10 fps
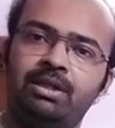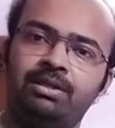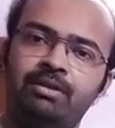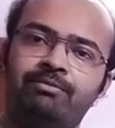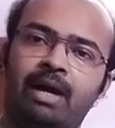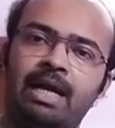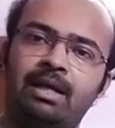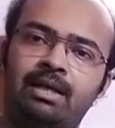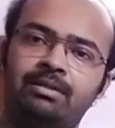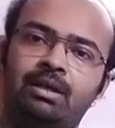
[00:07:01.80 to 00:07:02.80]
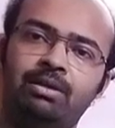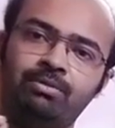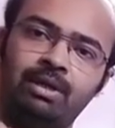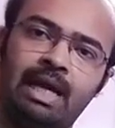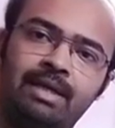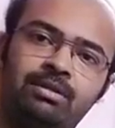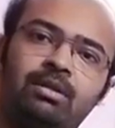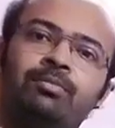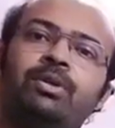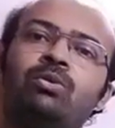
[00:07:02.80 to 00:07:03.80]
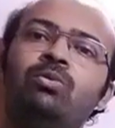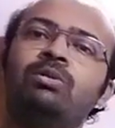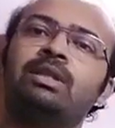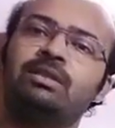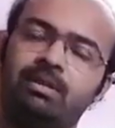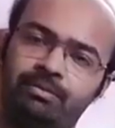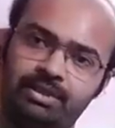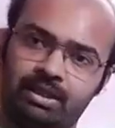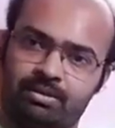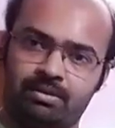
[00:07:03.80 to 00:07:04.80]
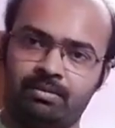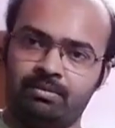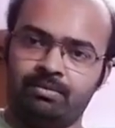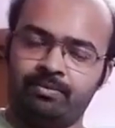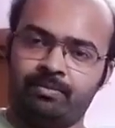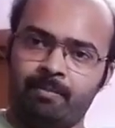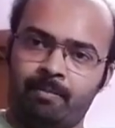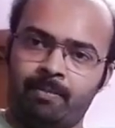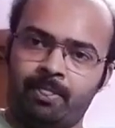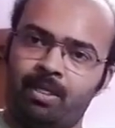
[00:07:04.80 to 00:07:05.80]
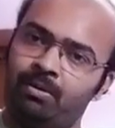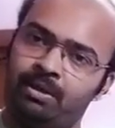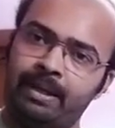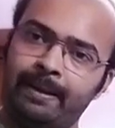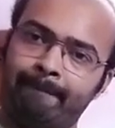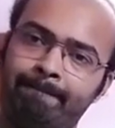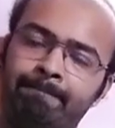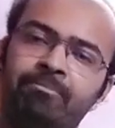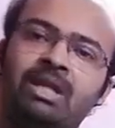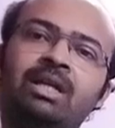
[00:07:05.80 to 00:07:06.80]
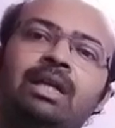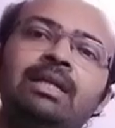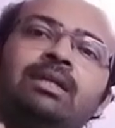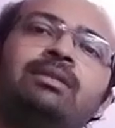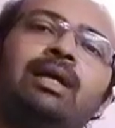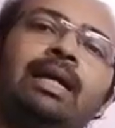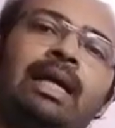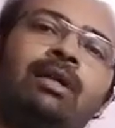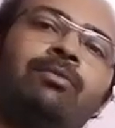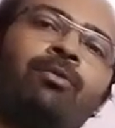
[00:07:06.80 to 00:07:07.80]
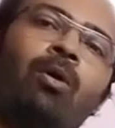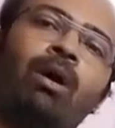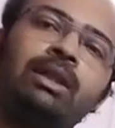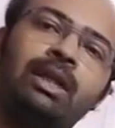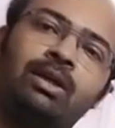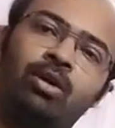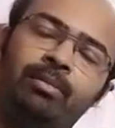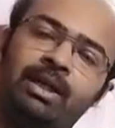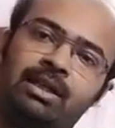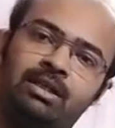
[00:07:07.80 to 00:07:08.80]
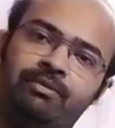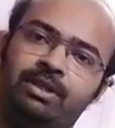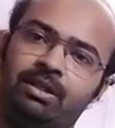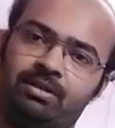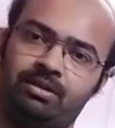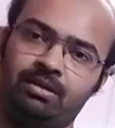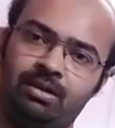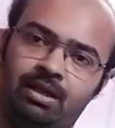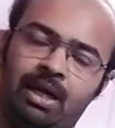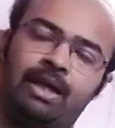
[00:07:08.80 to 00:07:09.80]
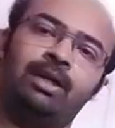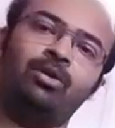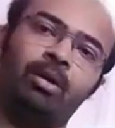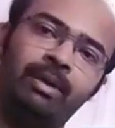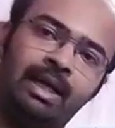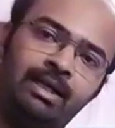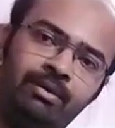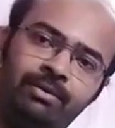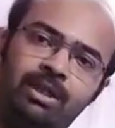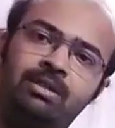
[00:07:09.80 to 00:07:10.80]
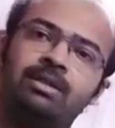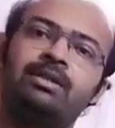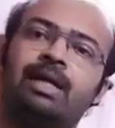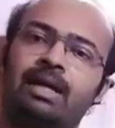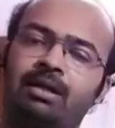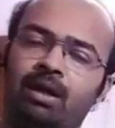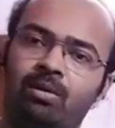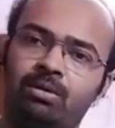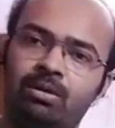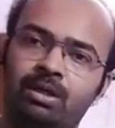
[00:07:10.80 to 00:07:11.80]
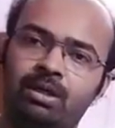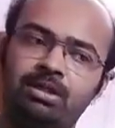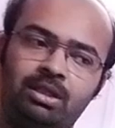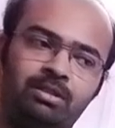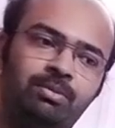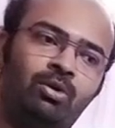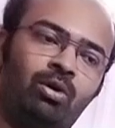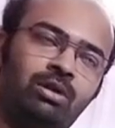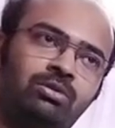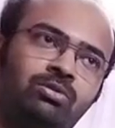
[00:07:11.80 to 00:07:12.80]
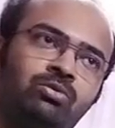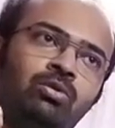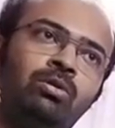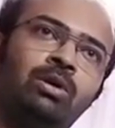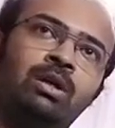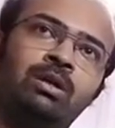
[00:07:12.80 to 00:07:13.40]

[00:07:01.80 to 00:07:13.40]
is defined as the utilization of the goods and services. Okay? It is the end of all the economic activities. And economic activities is carried out just because to